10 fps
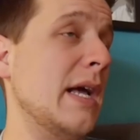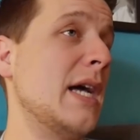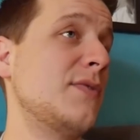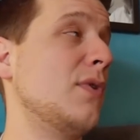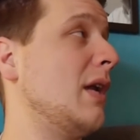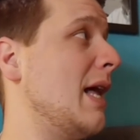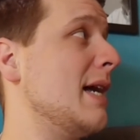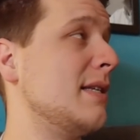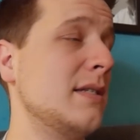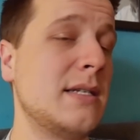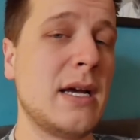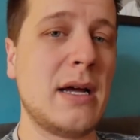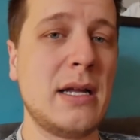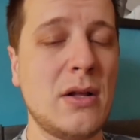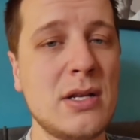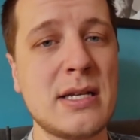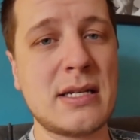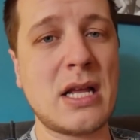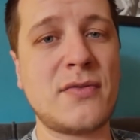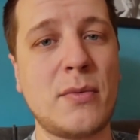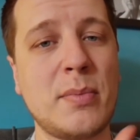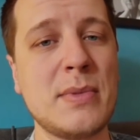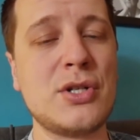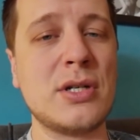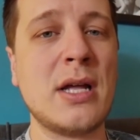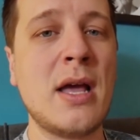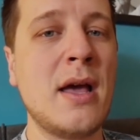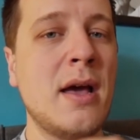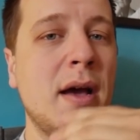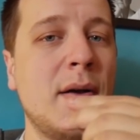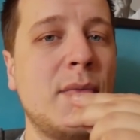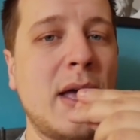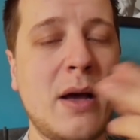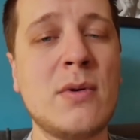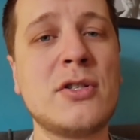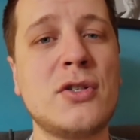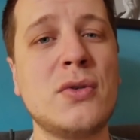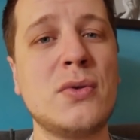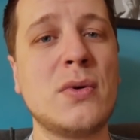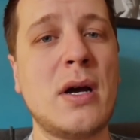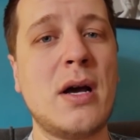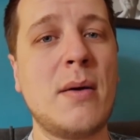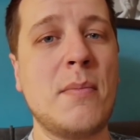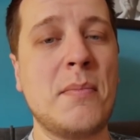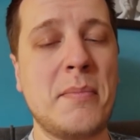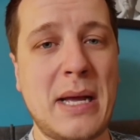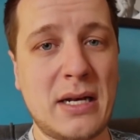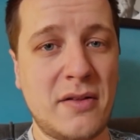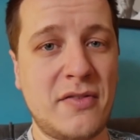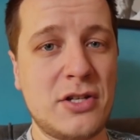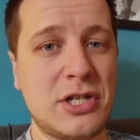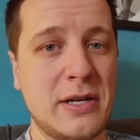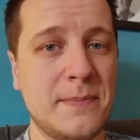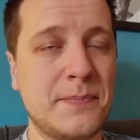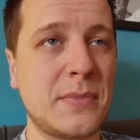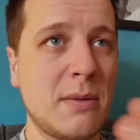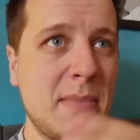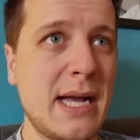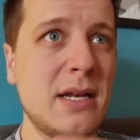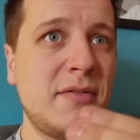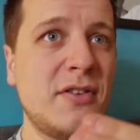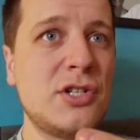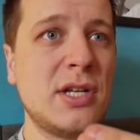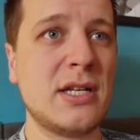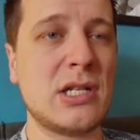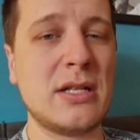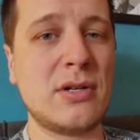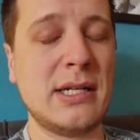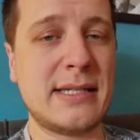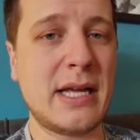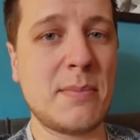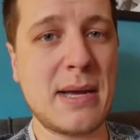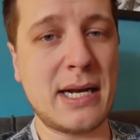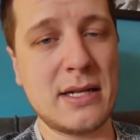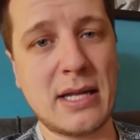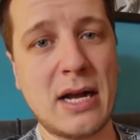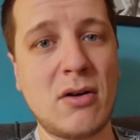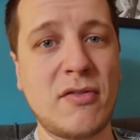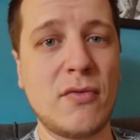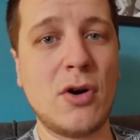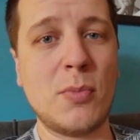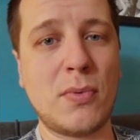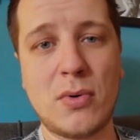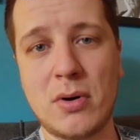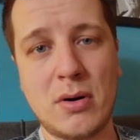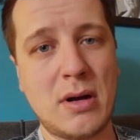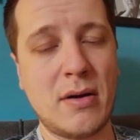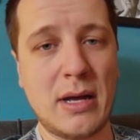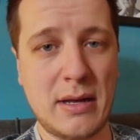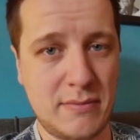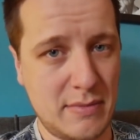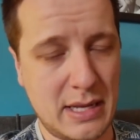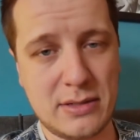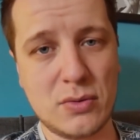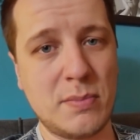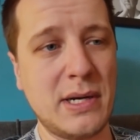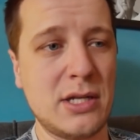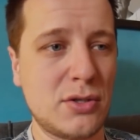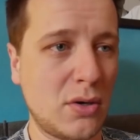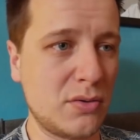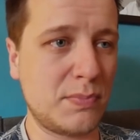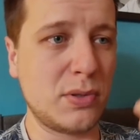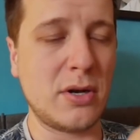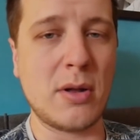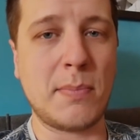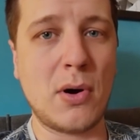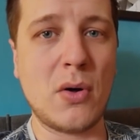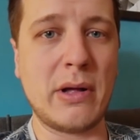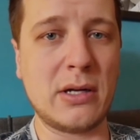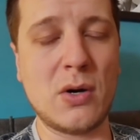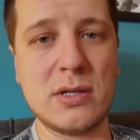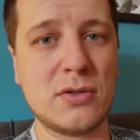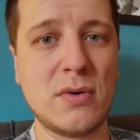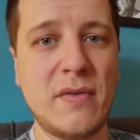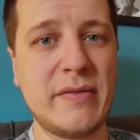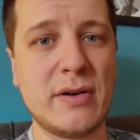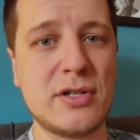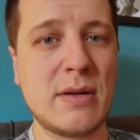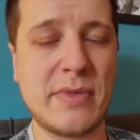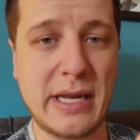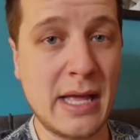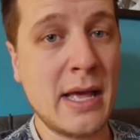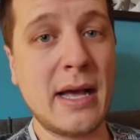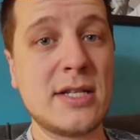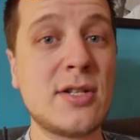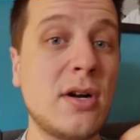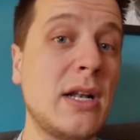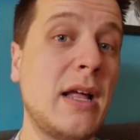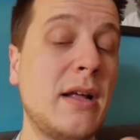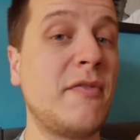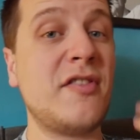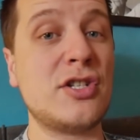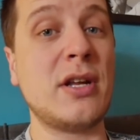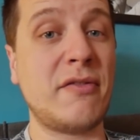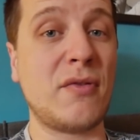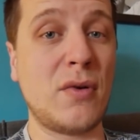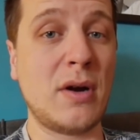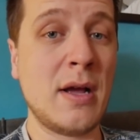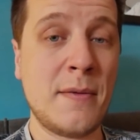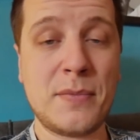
ask for a license. Yeah, Ilona says ask for permission. I want to do magnet fishing. Magnet fishing is literally take a magnet, hang off a rope or into a bridge or put it on a pole and go into a river or something and start like fishing for